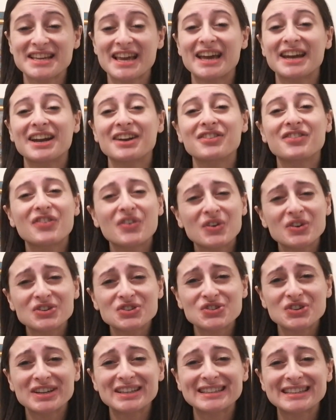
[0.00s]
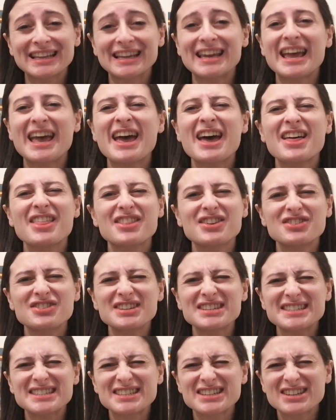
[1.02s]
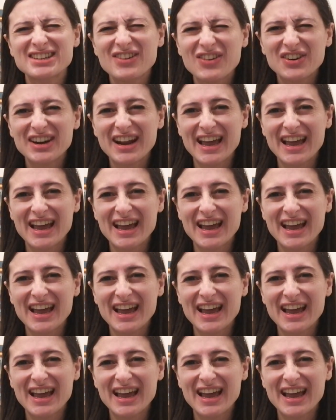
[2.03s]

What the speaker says: and unfortunately there is not